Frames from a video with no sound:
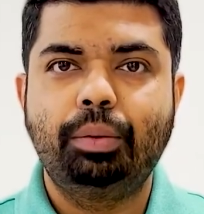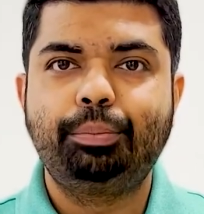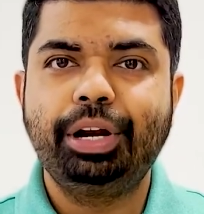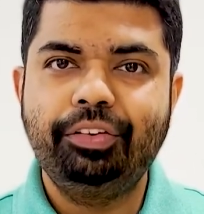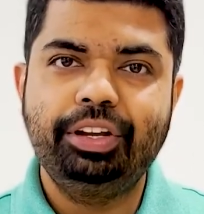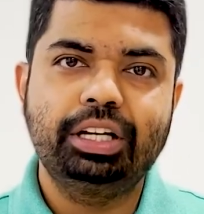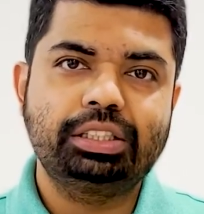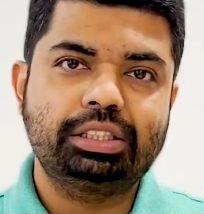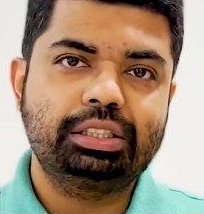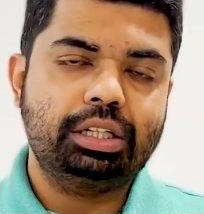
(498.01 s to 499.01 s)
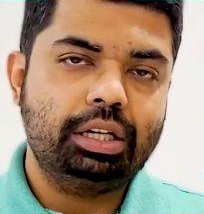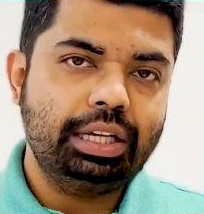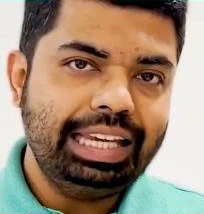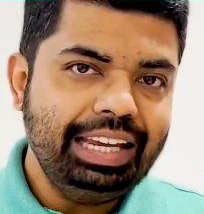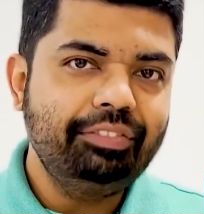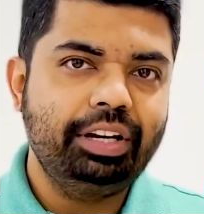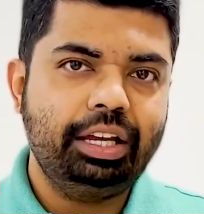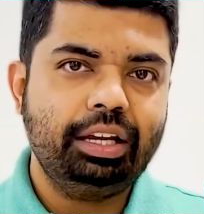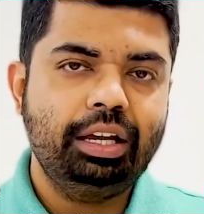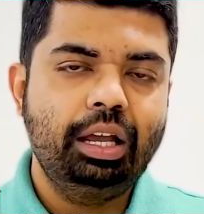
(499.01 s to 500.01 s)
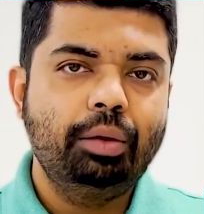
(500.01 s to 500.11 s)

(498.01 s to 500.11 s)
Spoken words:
previous evening